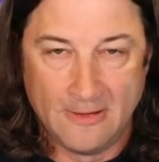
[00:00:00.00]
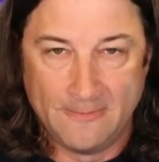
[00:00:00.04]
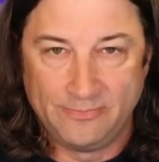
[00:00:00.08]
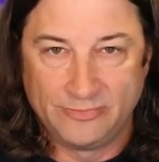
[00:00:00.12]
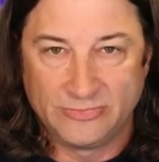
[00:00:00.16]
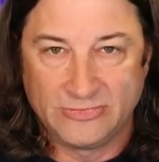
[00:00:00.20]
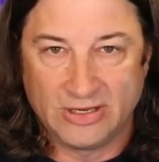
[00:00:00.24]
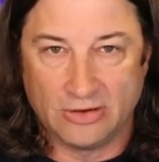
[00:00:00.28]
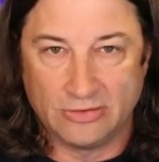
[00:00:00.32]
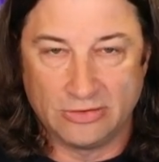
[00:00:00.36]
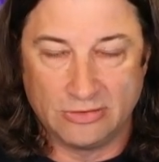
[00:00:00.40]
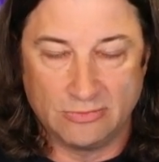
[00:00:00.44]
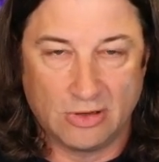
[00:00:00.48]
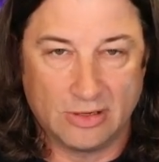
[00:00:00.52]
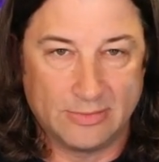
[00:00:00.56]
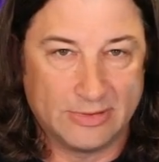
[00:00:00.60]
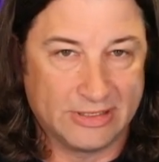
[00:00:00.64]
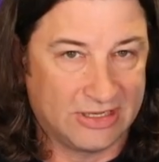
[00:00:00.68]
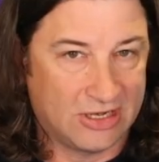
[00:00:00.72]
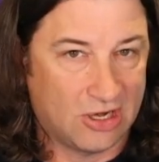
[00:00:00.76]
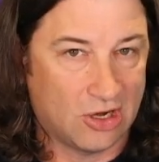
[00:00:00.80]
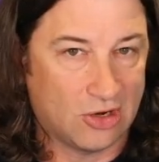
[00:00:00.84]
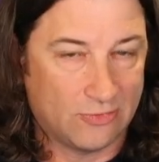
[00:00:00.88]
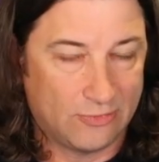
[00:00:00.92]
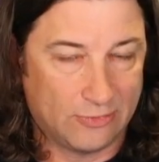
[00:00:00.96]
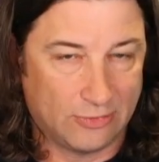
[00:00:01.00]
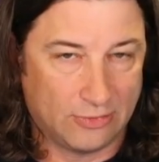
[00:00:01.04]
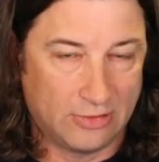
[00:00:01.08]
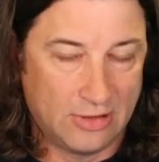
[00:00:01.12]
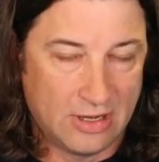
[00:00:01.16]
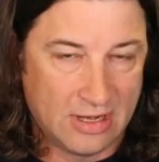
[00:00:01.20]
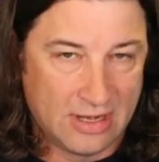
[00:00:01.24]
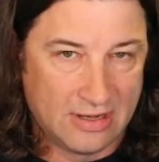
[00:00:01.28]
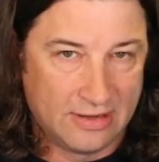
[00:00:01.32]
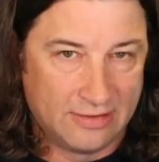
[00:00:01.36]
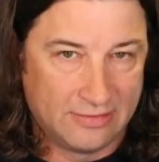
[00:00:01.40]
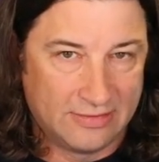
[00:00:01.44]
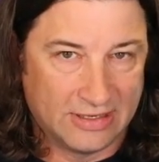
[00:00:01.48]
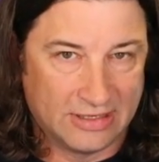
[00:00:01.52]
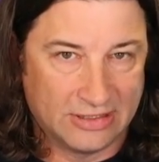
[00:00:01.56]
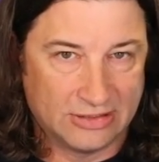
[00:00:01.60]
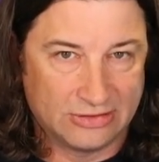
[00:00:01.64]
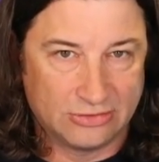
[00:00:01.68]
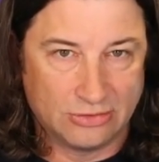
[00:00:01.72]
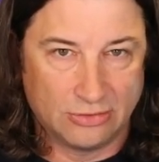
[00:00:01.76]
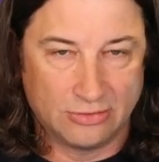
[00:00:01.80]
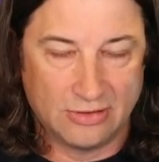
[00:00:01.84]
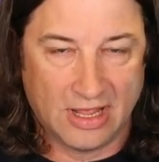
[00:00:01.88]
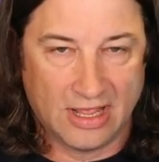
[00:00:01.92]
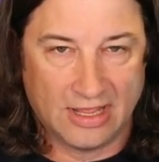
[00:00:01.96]
you want to be careful that
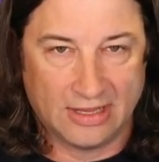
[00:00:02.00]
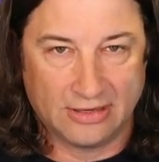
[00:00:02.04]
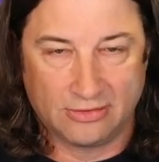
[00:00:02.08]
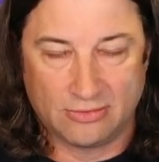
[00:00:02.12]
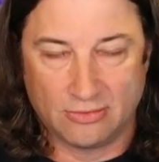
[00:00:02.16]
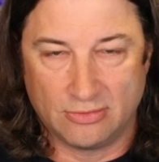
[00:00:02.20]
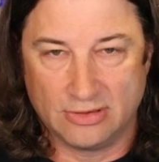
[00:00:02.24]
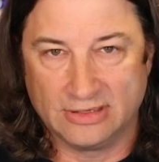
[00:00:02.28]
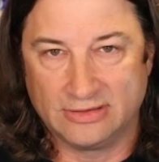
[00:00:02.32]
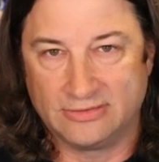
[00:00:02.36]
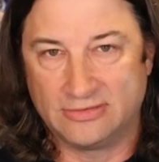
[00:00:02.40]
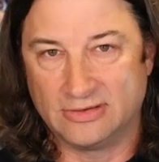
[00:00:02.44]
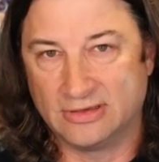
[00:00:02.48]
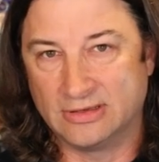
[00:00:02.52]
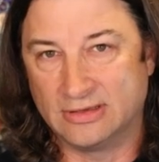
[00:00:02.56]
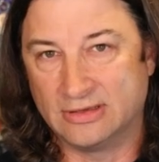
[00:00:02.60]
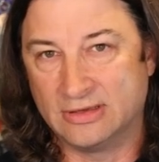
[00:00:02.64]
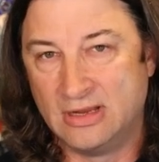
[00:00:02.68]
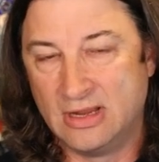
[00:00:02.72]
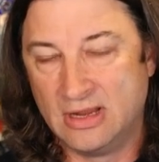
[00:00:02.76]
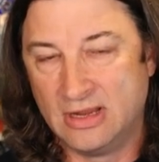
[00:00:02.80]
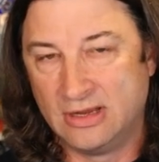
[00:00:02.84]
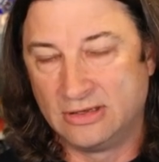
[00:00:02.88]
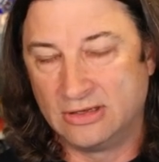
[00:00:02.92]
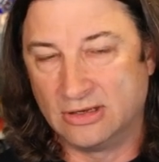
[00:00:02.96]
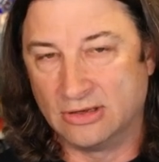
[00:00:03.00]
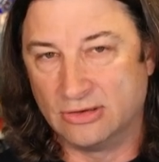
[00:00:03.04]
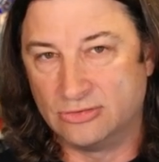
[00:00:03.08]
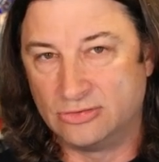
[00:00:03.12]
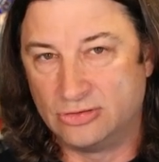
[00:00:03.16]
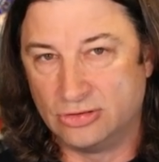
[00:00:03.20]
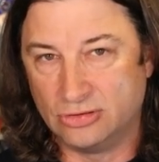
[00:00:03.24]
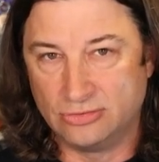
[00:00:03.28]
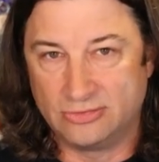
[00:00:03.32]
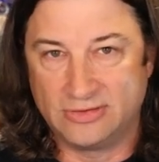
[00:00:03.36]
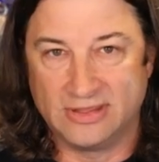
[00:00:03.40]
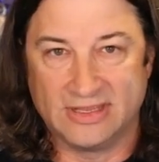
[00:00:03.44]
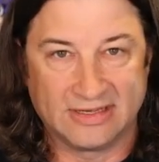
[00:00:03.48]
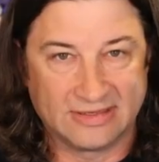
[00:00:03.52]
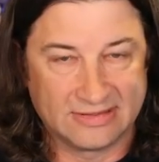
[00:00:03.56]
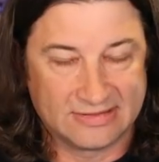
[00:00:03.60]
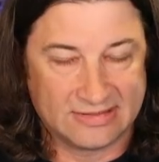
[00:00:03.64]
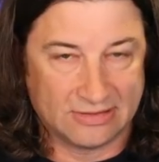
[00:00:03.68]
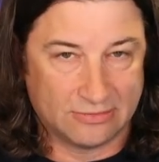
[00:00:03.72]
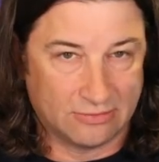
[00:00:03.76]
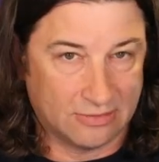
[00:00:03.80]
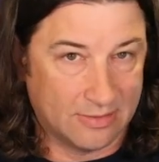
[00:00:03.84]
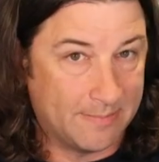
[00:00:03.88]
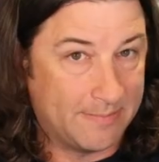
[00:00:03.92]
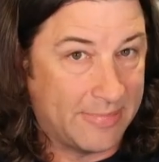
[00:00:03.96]
you're not going to, do things that
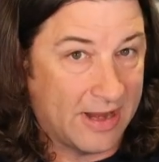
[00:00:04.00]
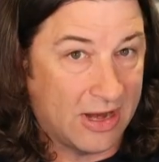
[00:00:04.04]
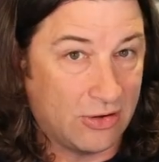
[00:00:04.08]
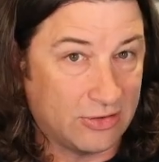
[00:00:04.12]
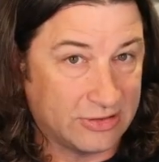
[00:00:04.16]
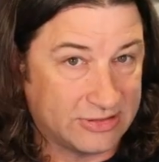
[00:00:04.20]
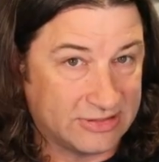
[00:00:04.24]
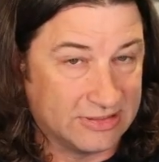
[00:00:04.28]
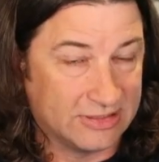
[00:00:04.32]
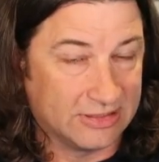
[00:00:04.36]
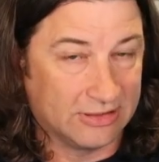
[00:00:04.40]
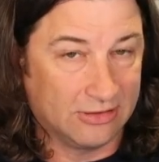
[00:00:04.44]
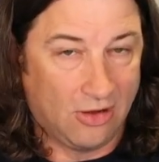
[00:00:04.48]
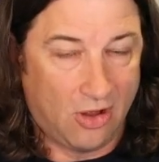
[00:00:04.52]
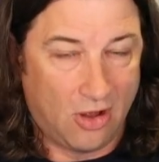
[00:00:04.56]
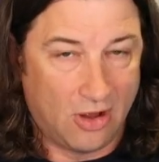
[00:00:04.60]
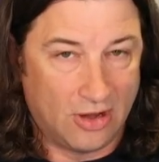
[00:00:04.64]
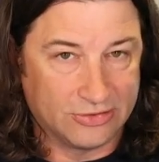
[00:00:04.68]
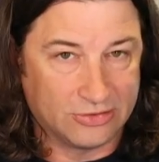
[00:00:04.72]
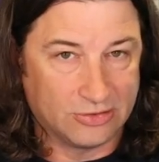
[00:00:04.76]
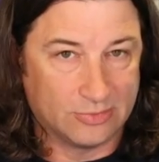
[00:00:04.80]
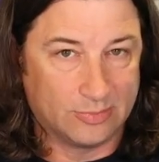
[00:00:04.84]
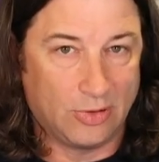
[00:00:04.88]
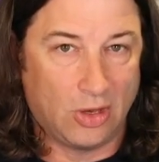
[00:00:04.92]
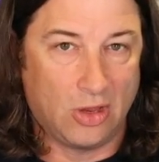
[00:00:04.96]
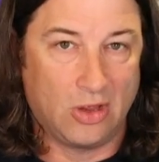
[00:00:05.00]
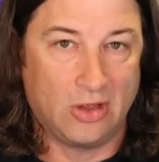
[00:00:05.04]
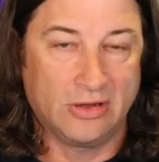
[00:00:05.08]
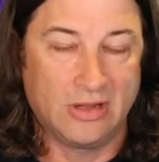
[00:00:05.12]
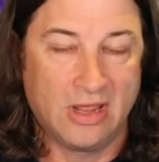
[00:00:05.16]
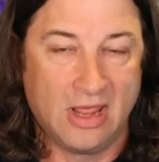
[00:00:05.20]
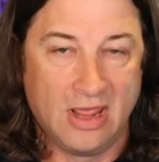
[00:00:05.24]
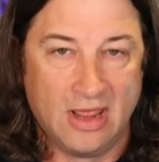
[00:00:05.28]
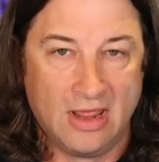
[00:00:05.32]
are embarrassing on your blog.